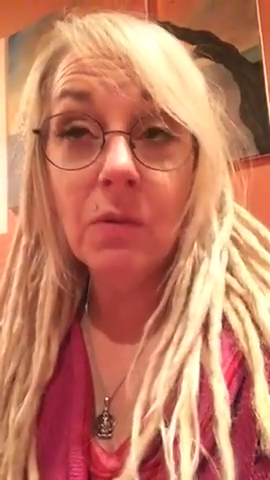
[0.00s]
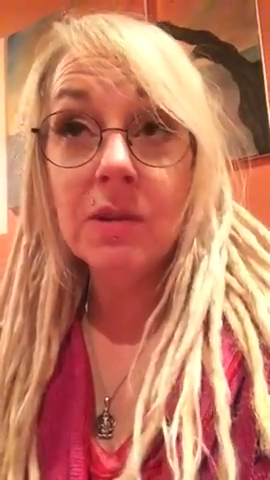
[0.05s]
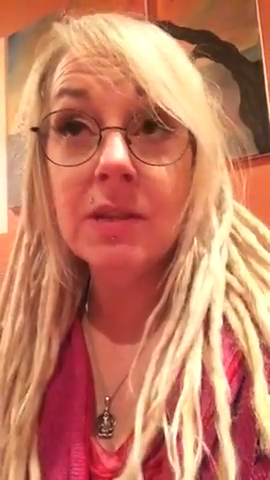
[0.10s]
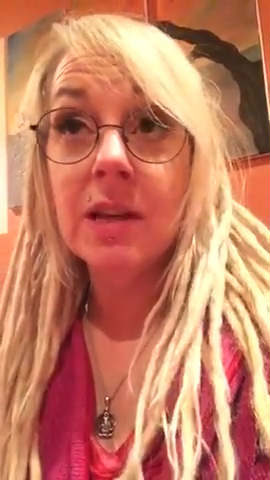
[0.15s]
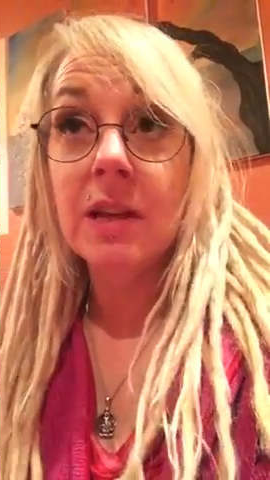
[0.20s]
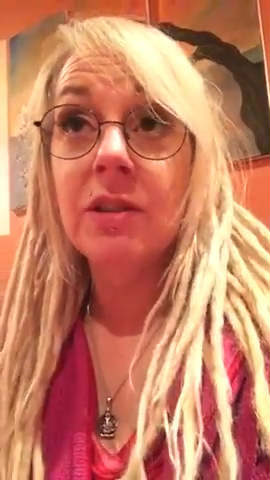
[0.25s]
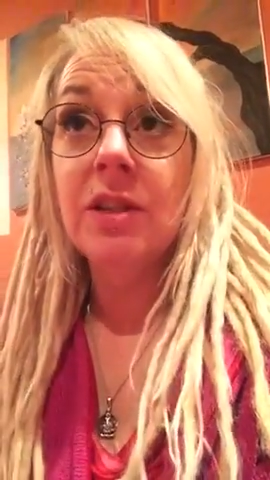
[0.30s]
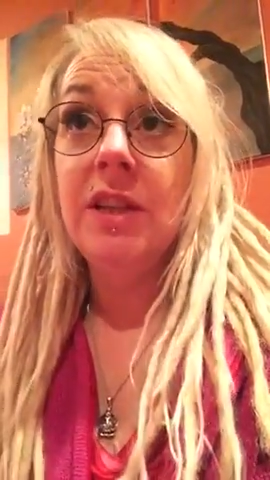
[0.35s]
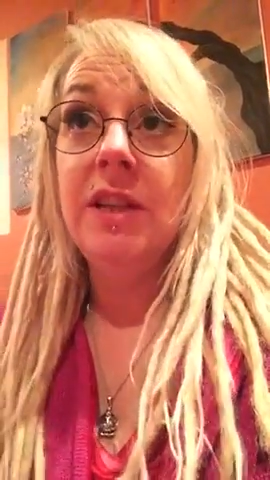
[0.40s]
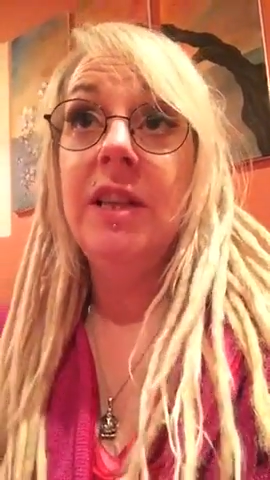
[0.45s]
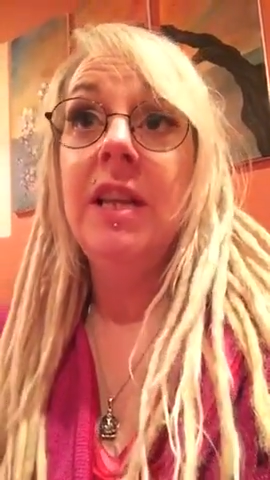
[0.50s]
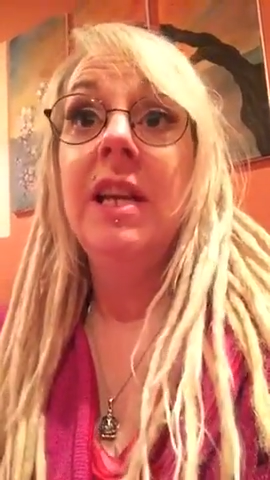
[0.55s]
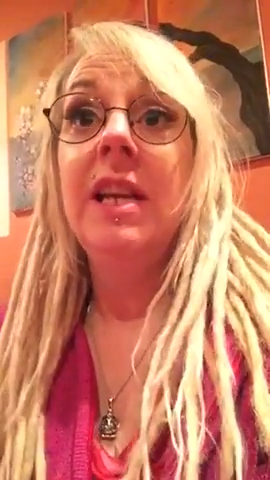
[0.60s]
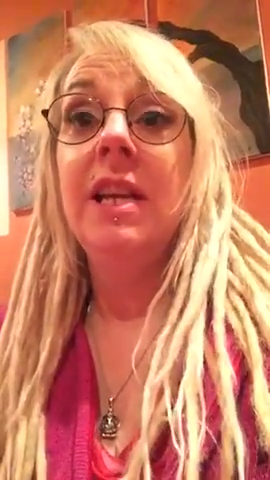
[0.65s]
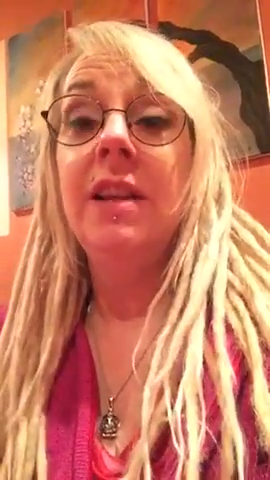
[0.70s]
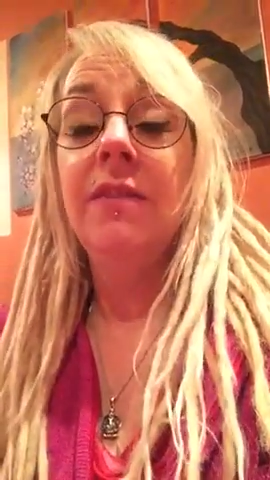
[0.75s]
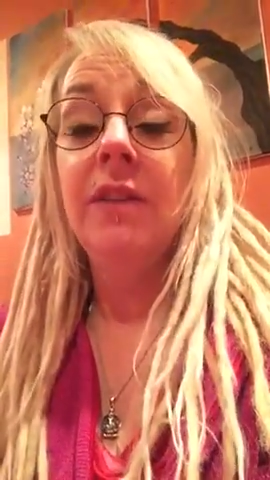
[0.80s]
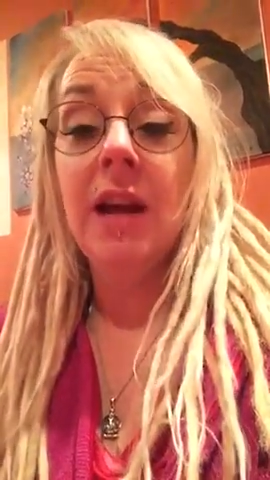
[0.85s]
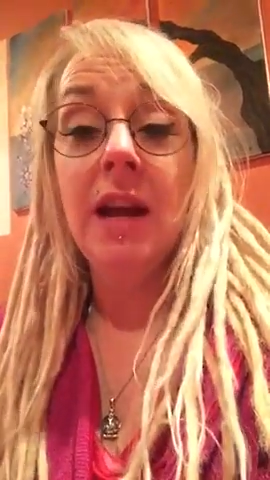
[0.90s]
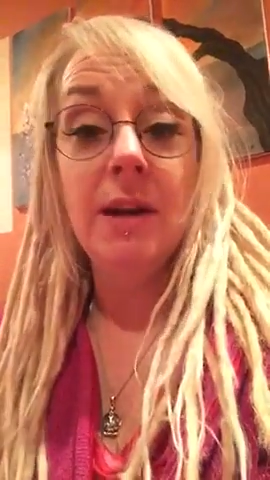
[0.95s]
I was actually
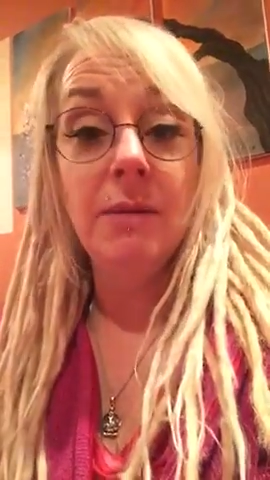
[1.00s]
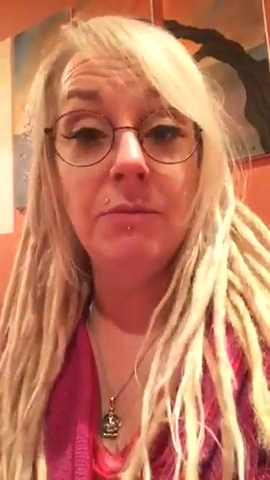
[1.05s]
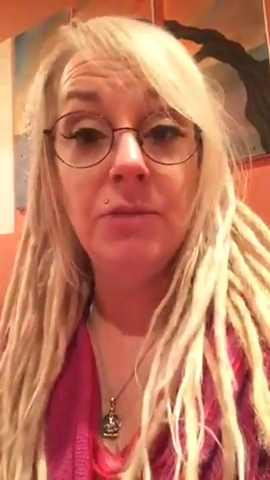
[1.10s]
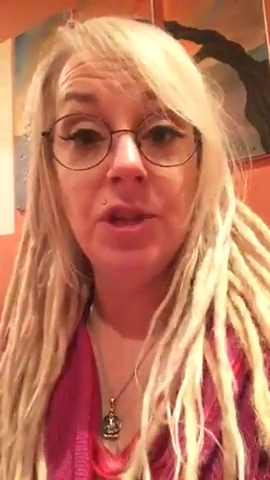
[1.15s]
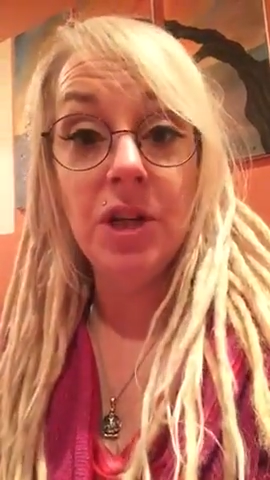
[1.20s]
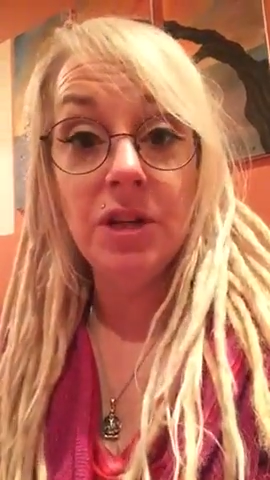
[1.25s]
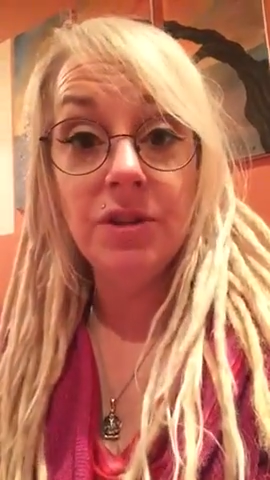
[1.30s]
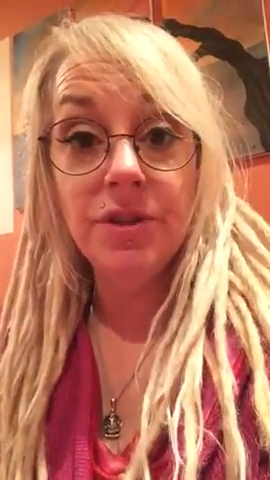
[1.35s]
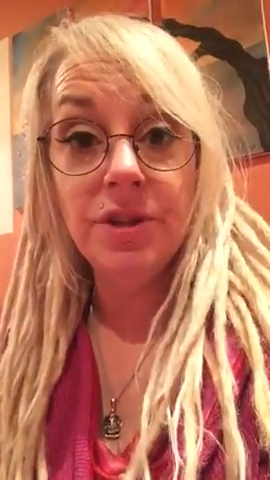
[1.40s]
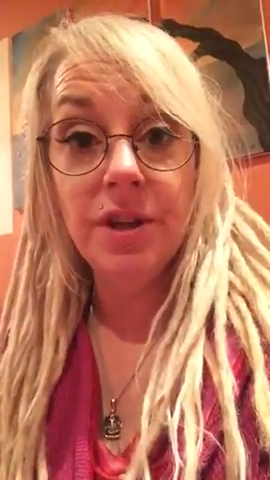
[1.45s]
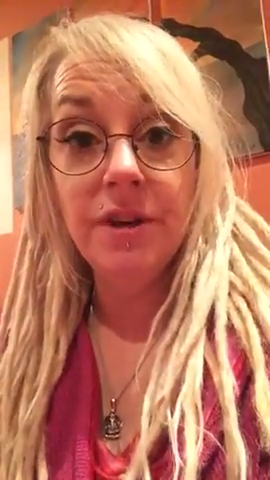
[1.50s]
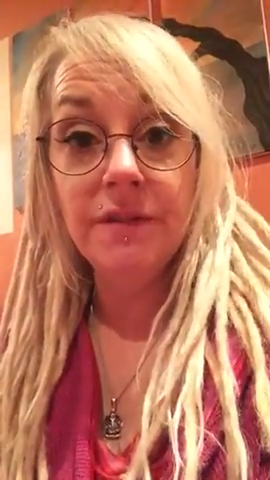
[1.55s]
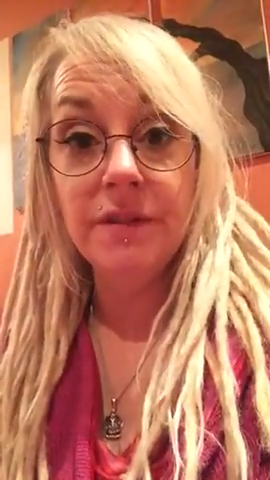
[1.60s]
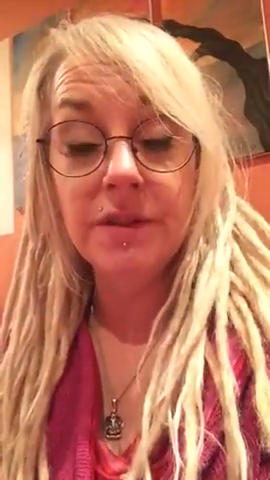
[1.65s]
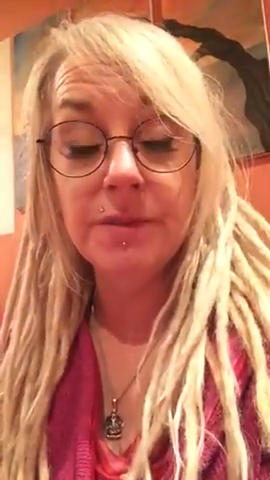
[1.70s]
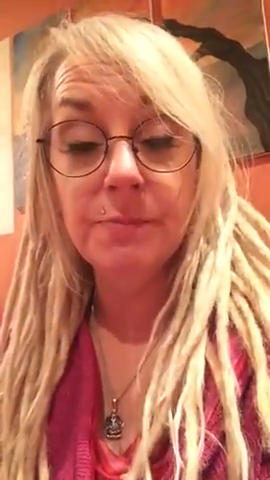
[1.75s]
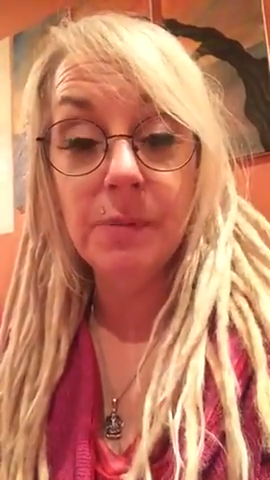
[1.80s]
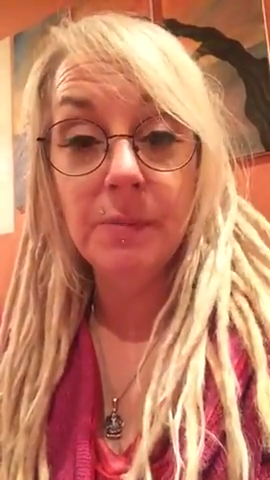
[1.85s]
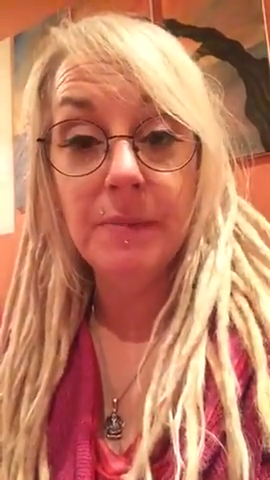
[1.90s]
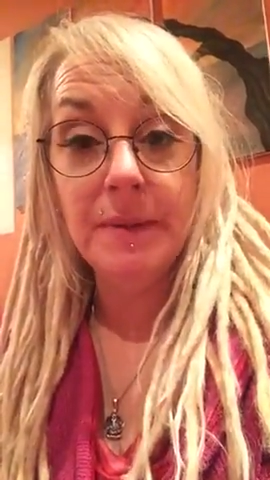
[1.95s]
thinking of getting them changed
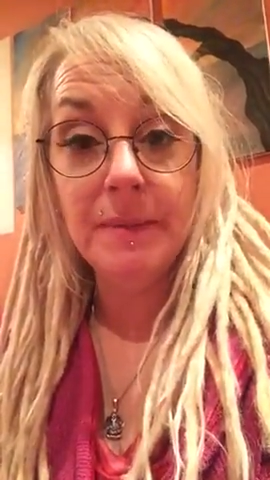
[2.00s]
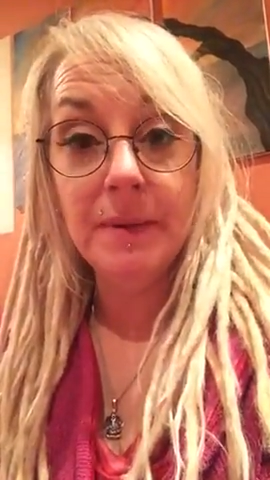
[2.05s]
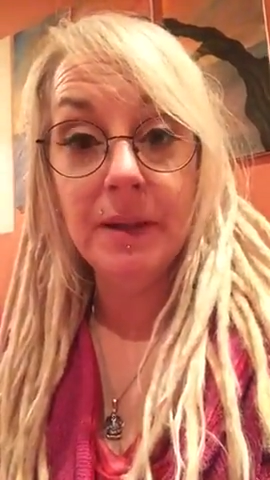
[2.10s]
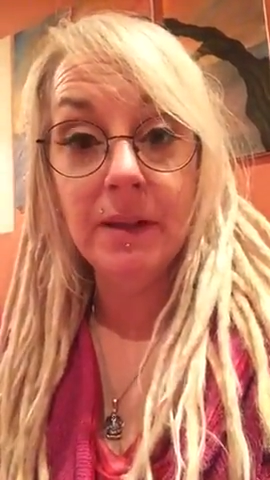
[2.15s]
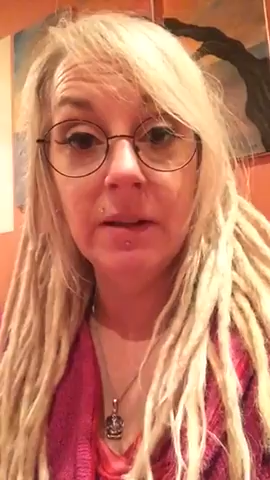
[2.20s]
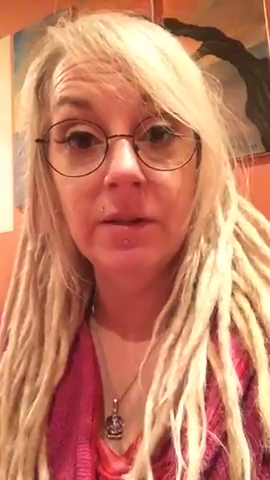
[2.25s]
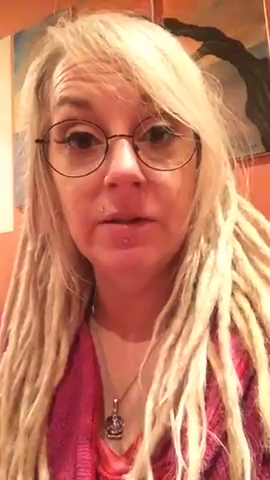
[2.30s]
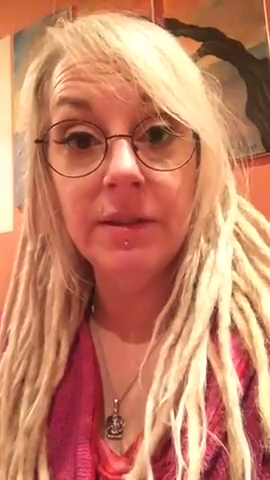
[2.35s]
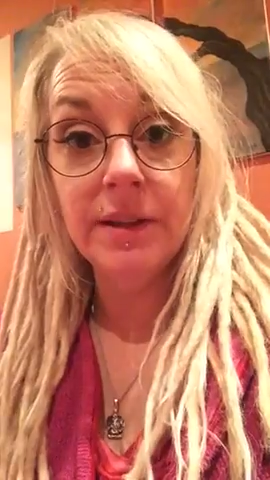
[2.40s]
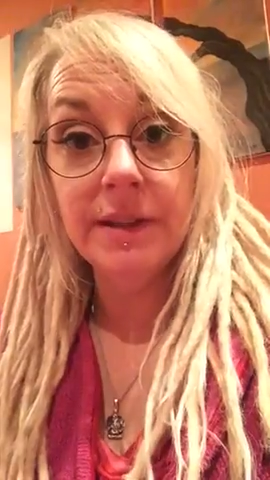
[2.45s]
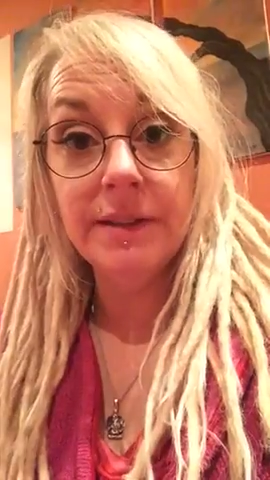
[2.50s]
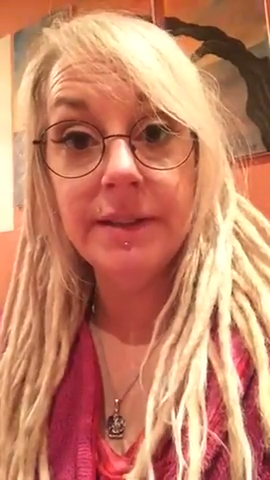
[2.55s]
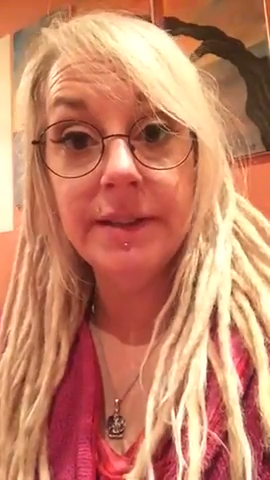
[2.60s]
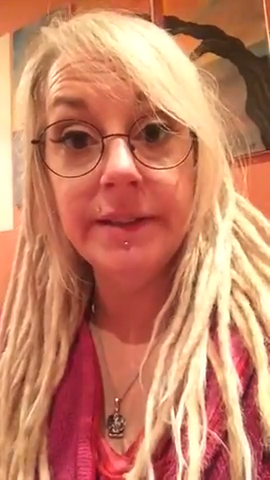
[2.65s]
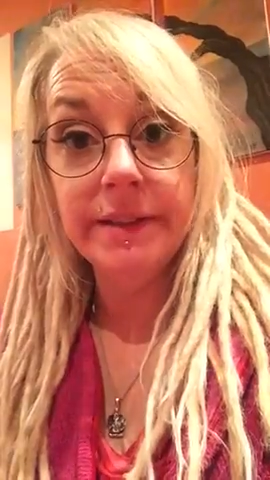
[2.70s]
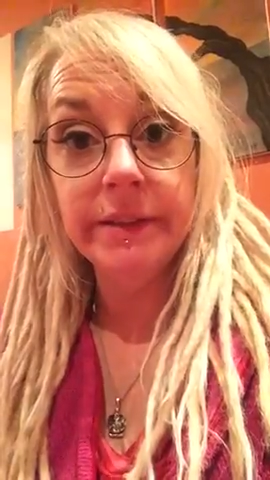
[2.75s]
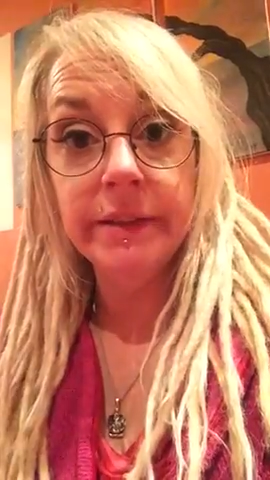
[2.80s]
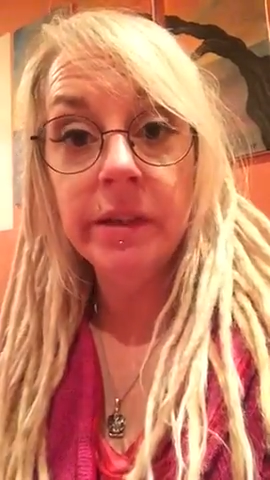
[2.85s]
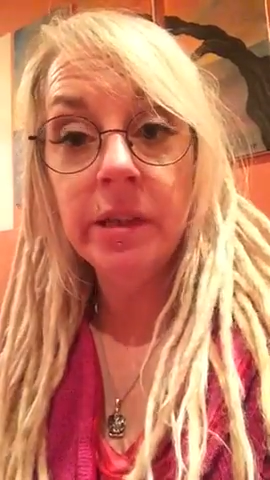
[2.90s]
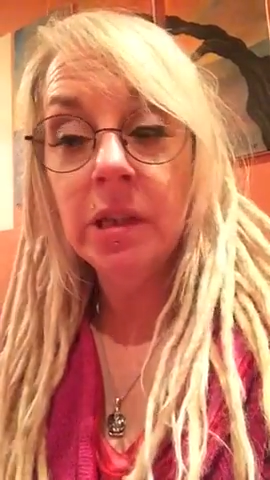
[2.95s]
over. It's blooming well good I
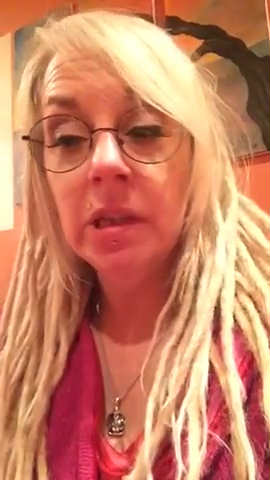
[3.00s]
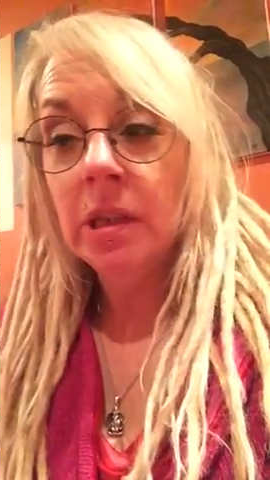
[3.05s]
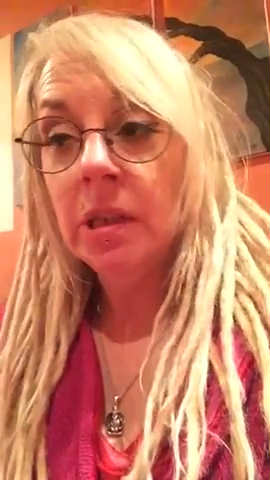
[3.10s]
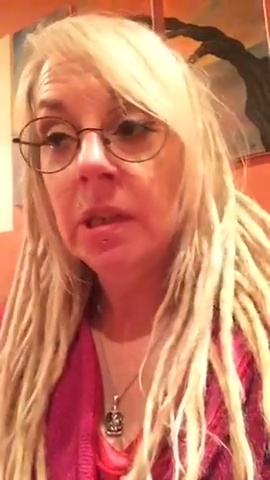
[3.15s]
didn't.